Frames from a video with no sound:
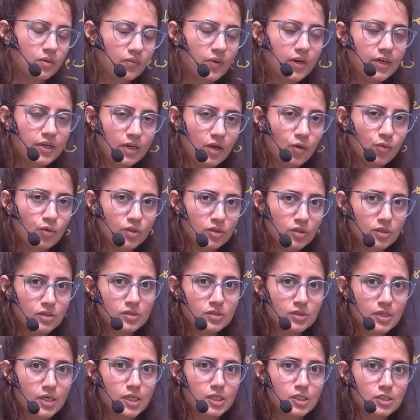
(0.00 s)
right now in
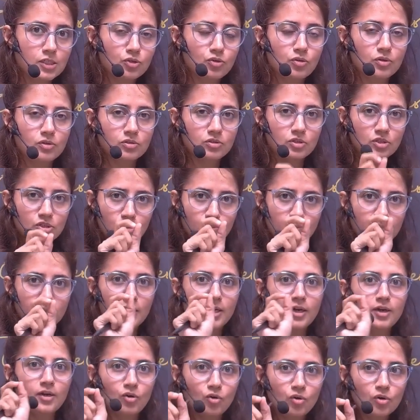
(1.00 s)
this case, your
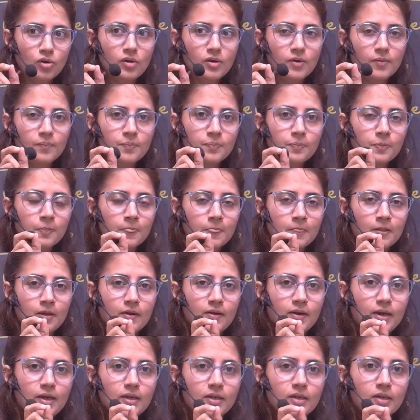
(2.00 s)
CGPA and all,
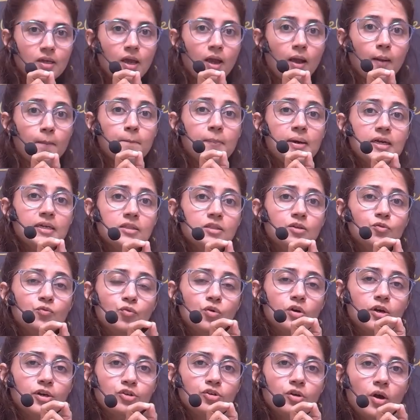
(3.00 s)
right? But the
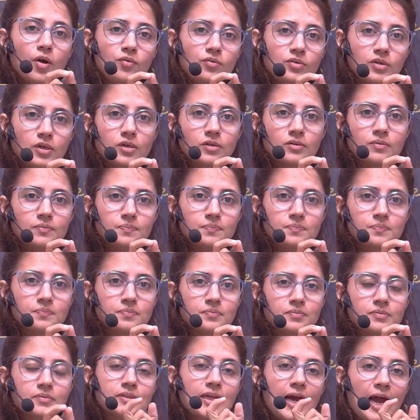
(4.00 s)
work you have done,
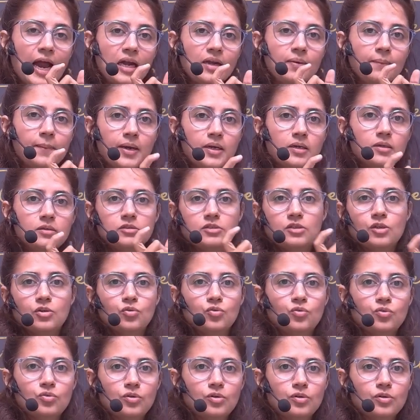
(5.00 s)
that matters a
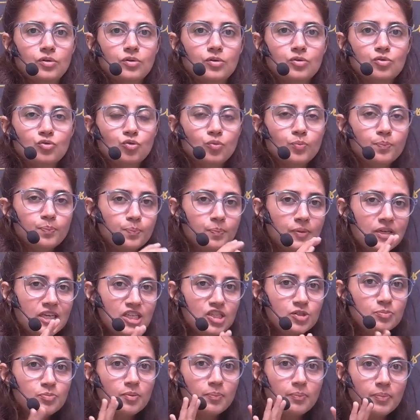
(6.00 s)
lot. So
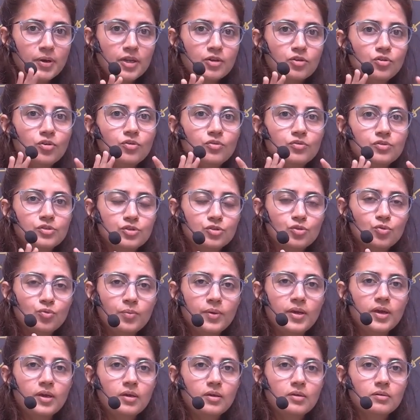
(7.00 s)
please prepare your
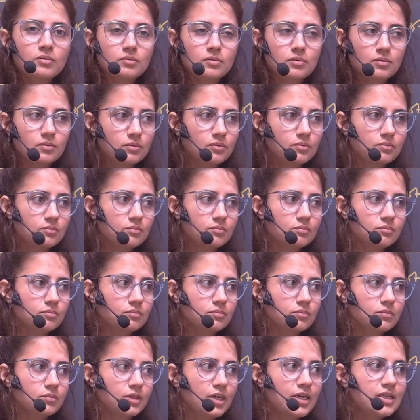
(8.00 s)
resume.
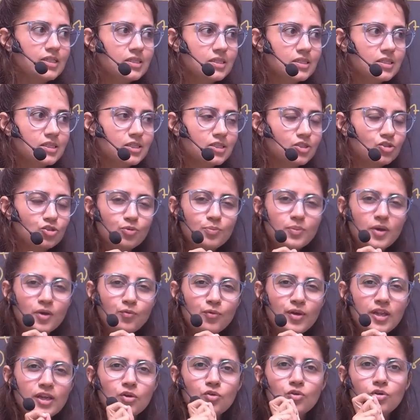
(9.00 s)
It should be
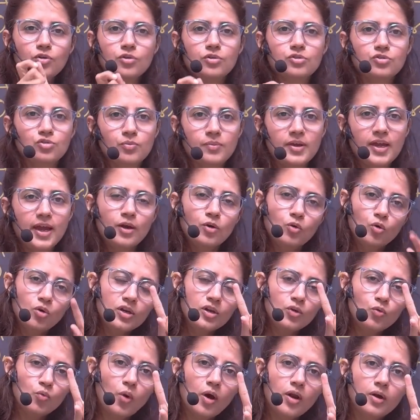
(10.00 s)
a very good resume and
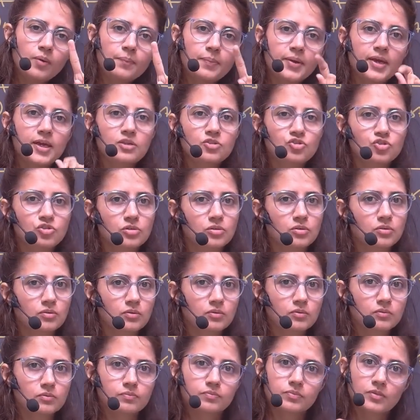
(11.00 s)
only 1-page
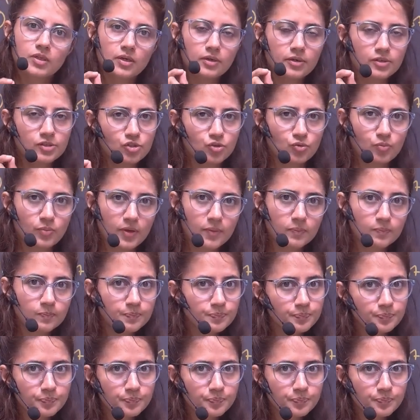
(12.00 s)
resume,